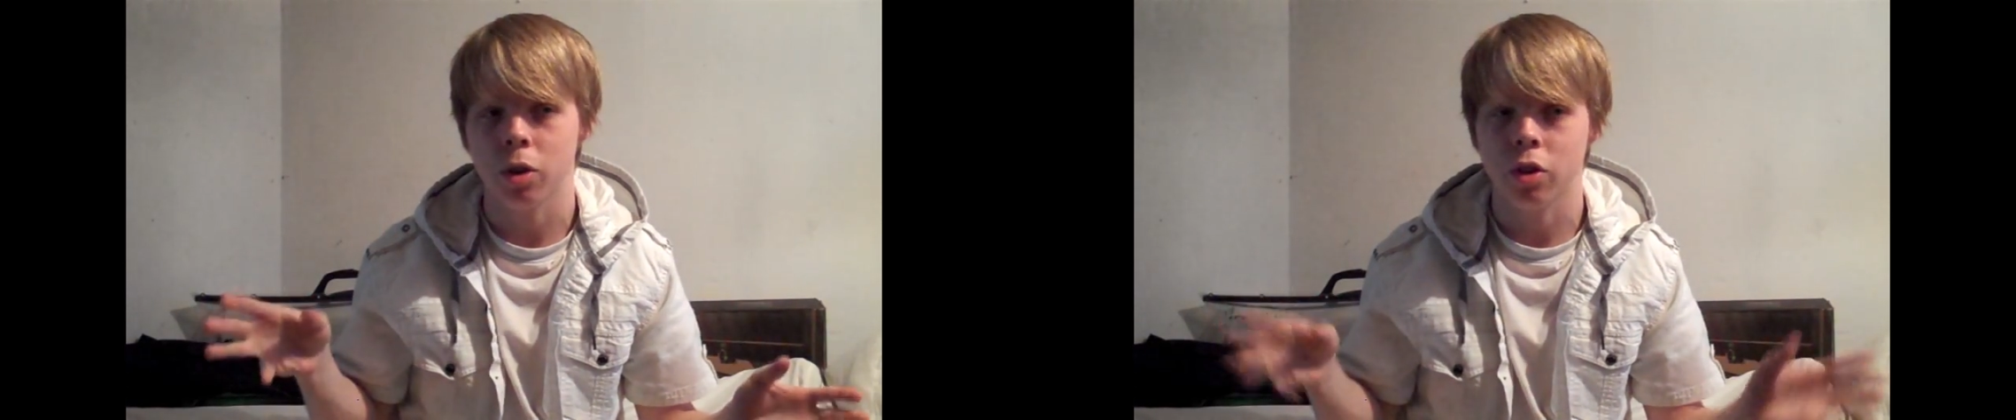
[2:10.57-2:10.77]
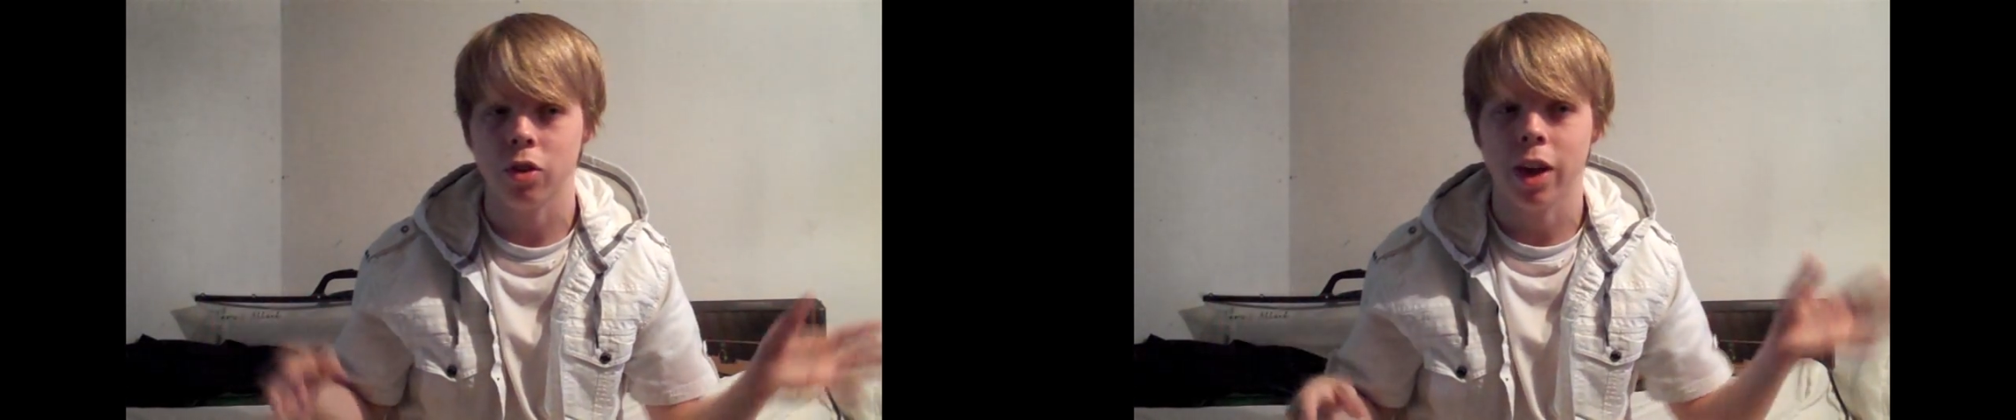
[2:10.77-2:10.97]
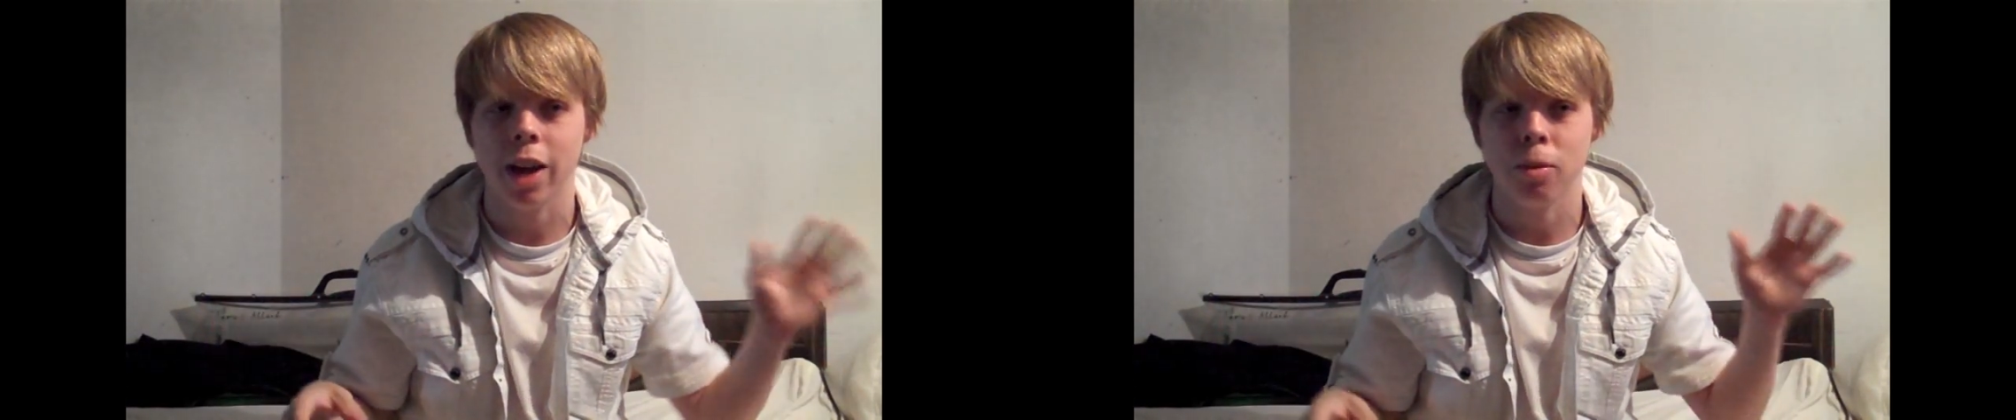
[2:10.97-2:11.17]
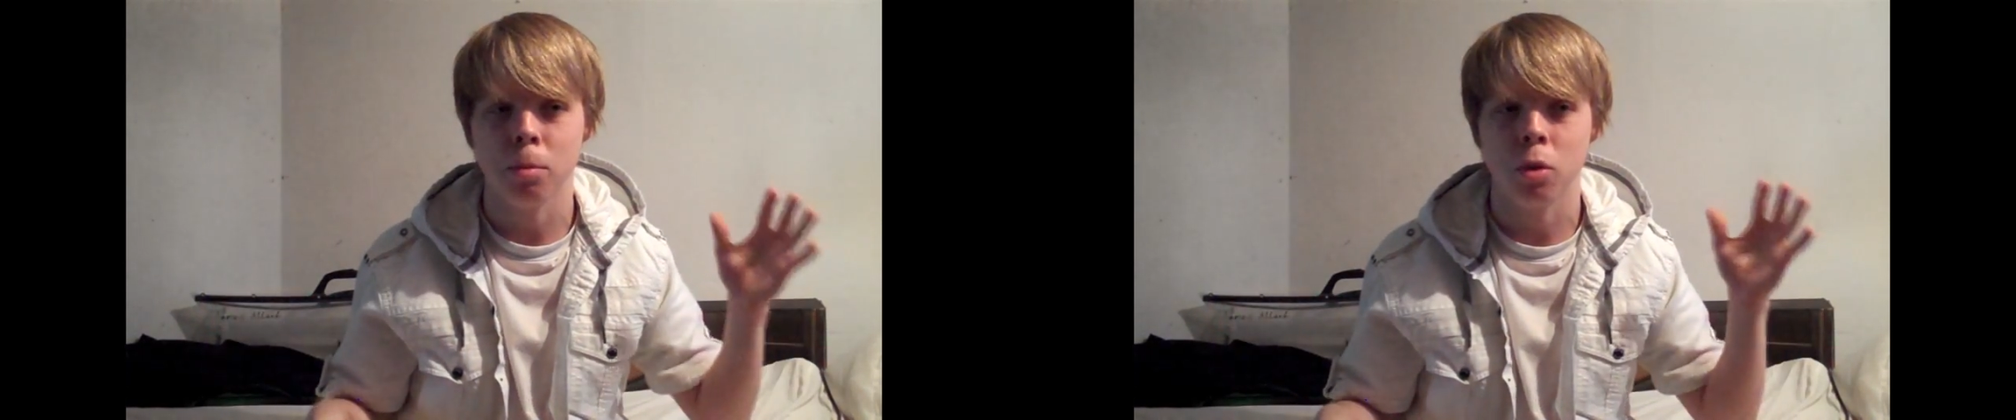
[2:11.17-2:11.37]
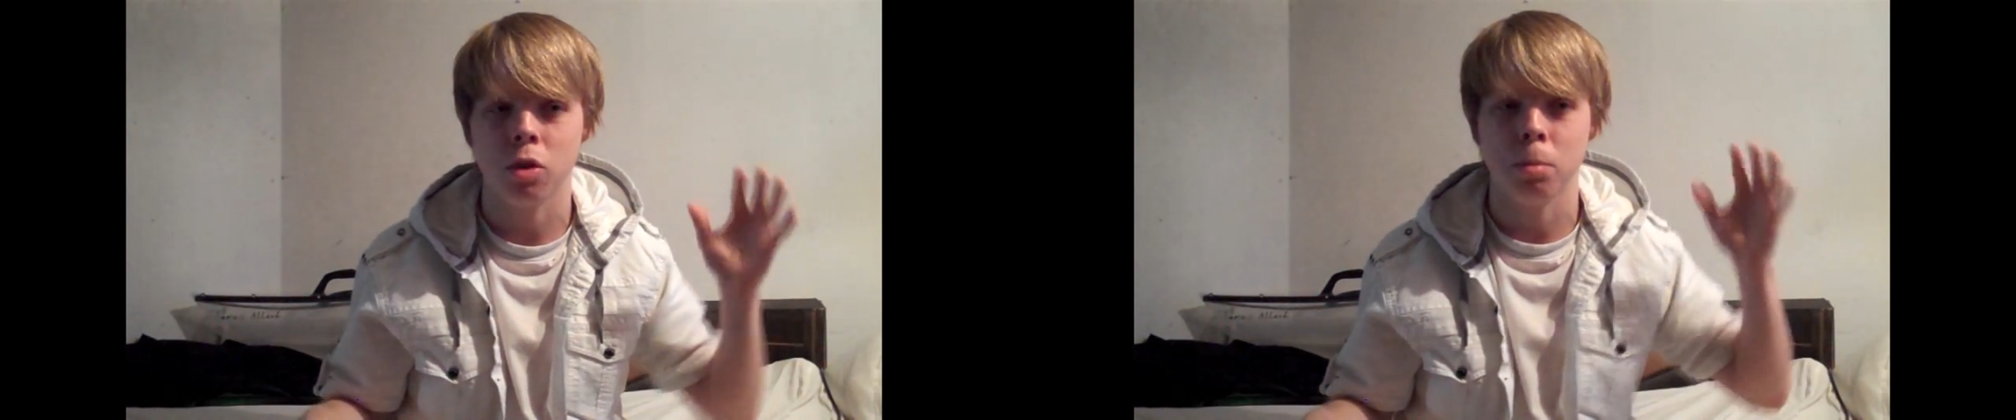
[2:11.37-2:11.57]
because he hasn't
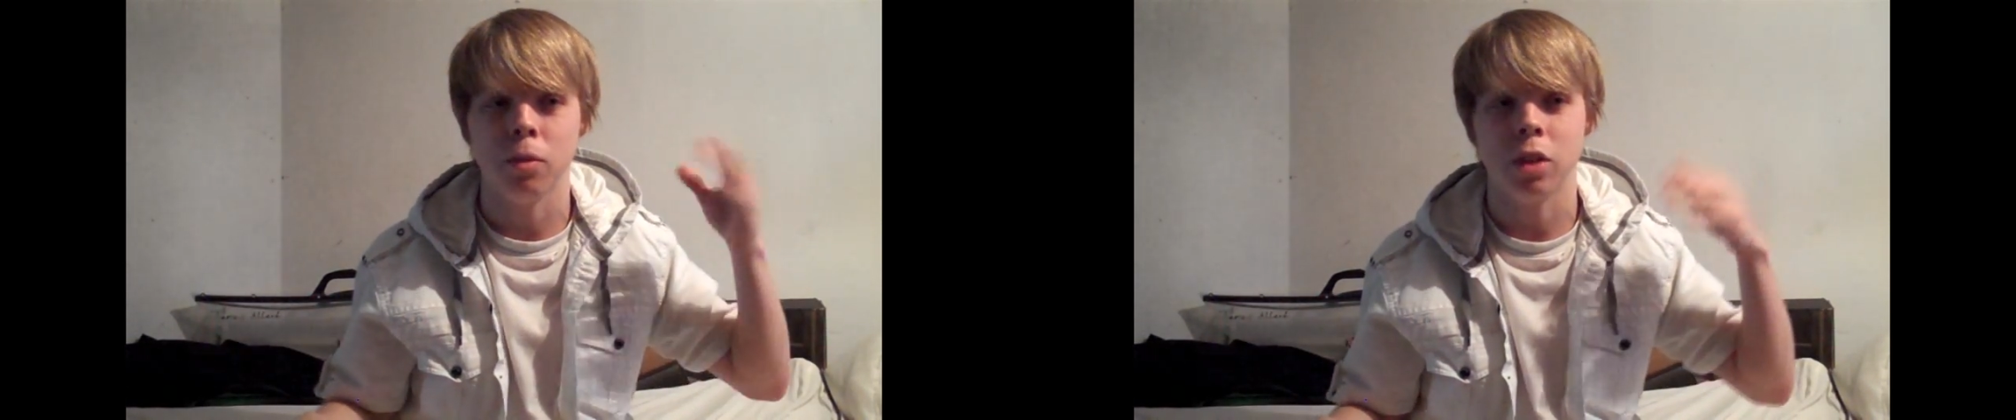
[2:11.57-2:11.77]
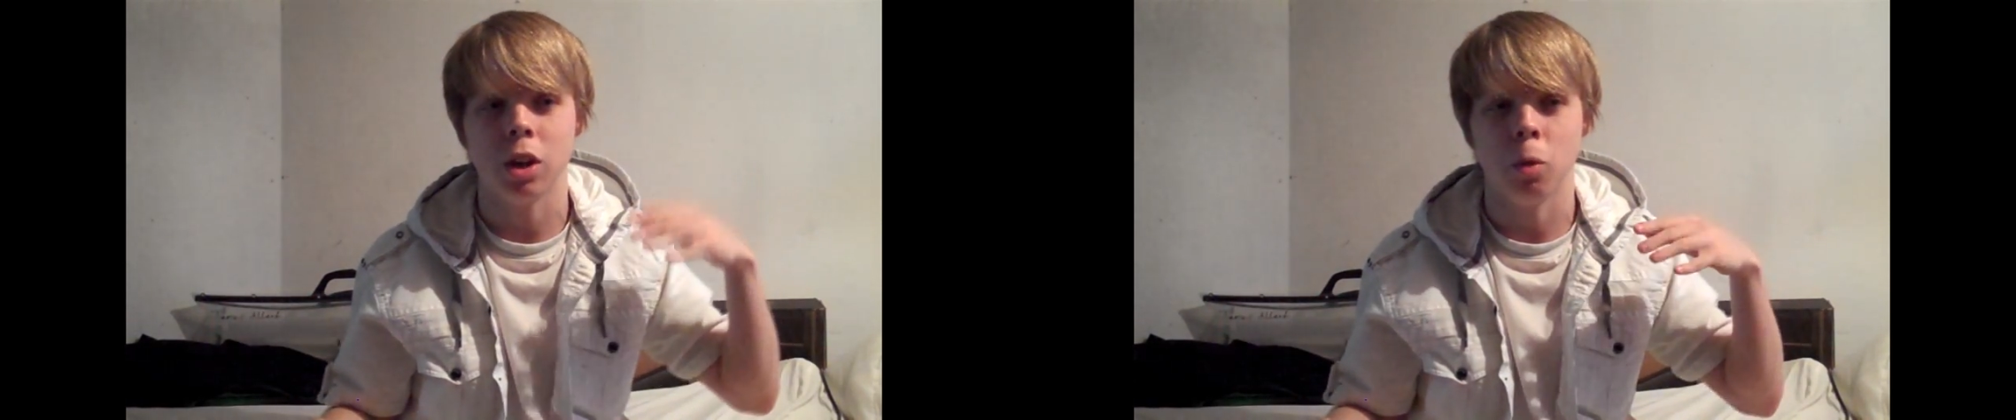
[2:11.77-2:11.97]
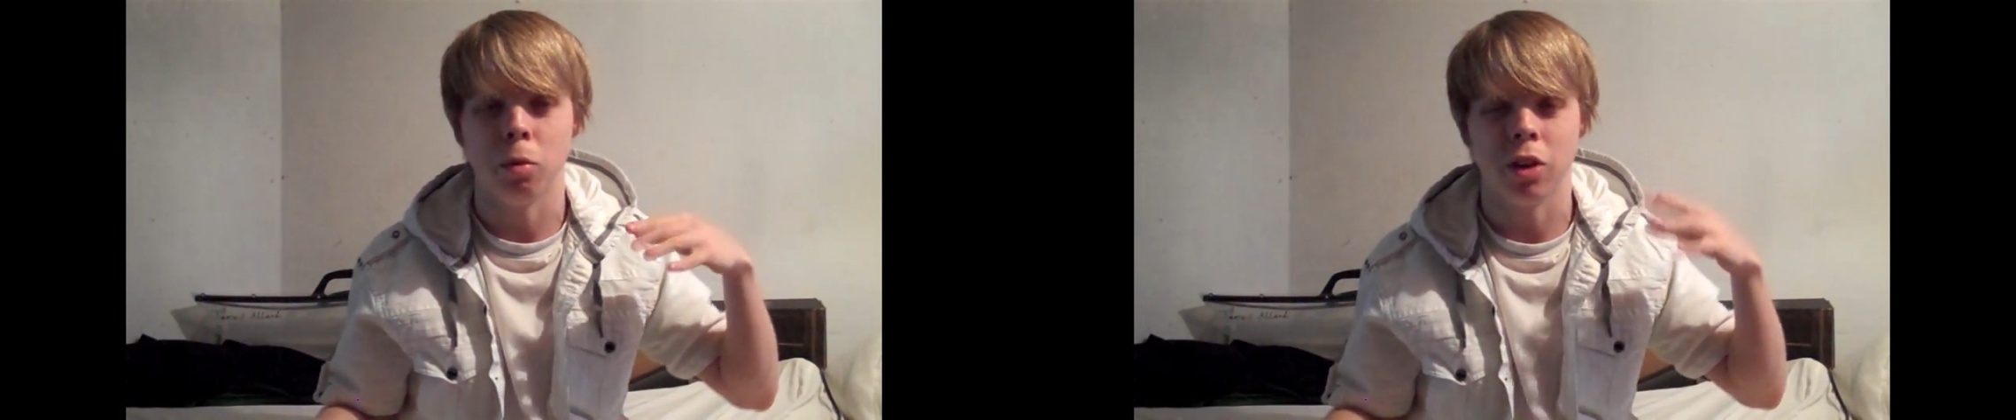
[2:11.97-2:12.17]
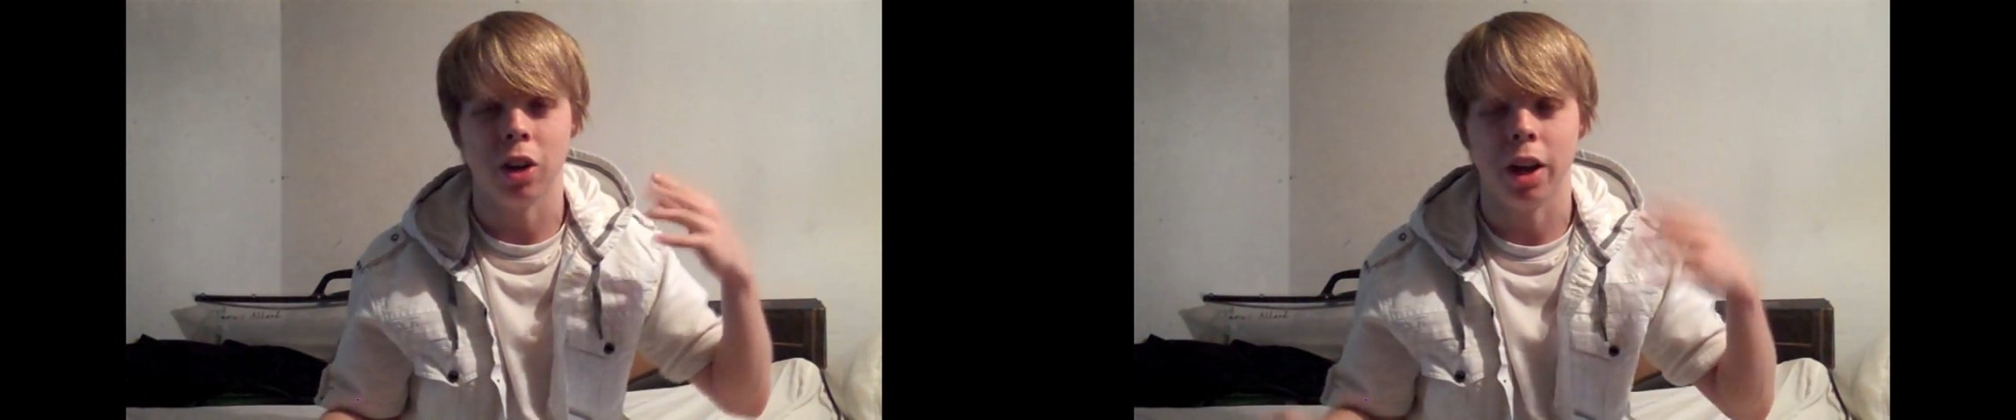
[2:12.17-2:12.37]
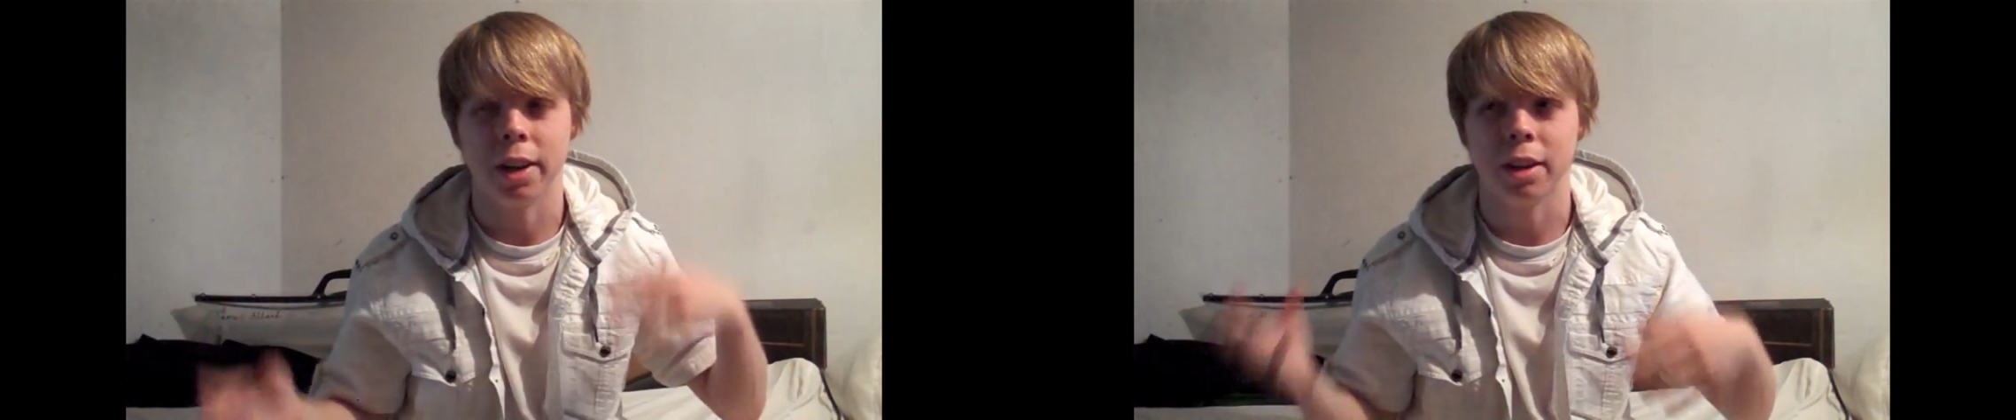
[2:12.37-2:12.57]
posted up a video
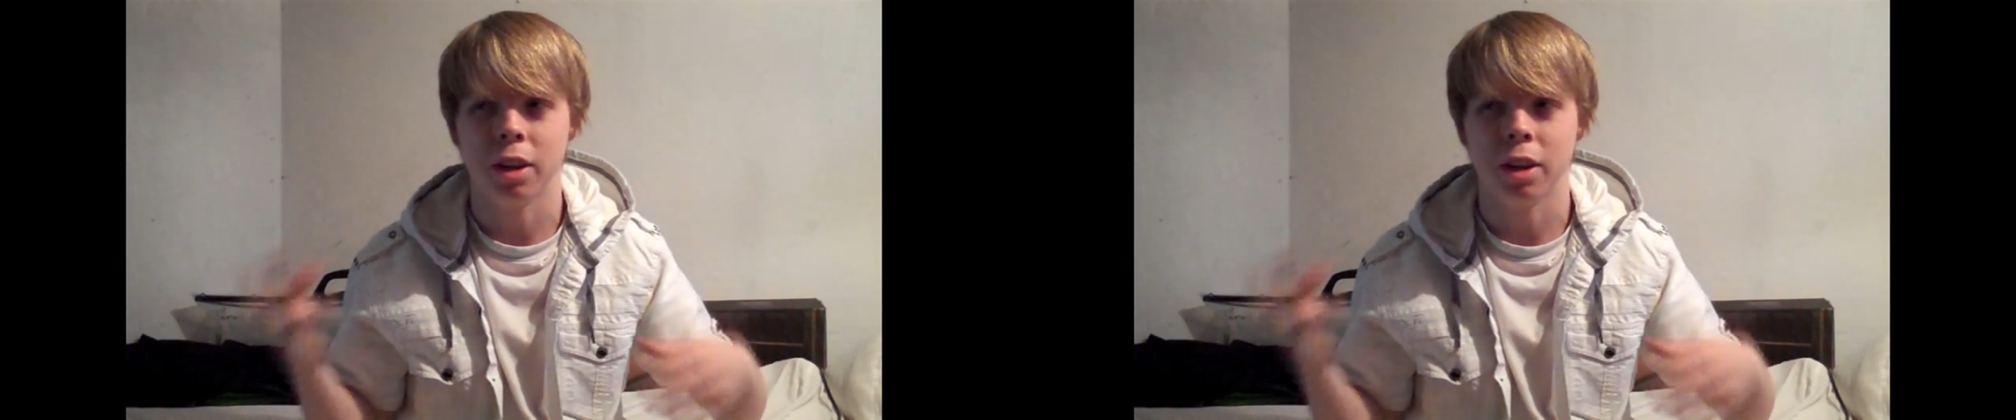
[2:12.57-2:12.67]
within like